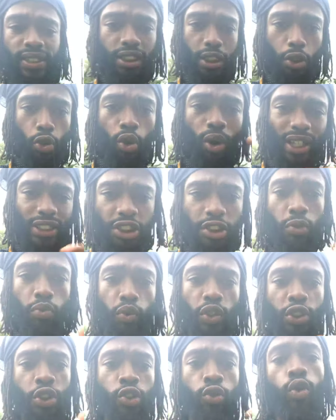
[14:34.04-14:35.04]
and question
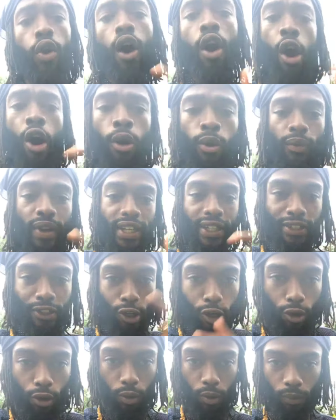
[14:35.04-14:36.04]
what you already
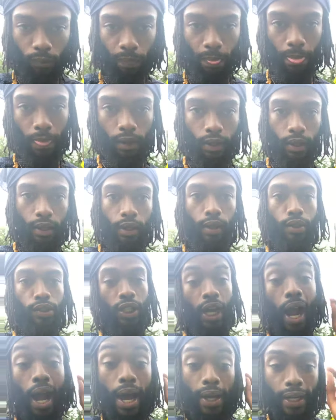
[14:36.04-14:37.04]
know?
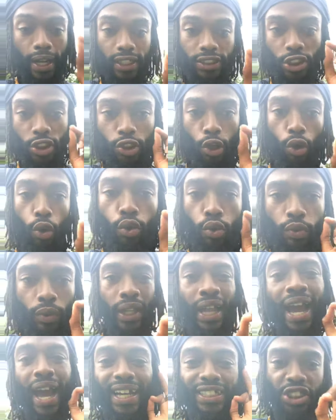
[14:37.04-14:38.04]
God has
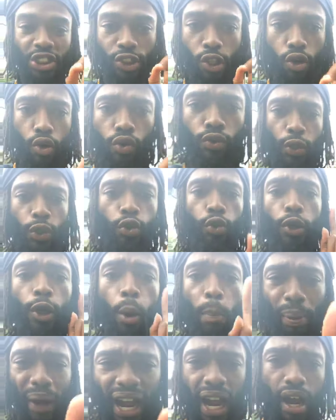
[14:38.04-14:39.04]
shown you your
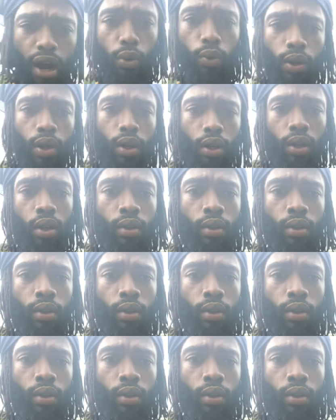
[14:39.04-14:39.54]
power.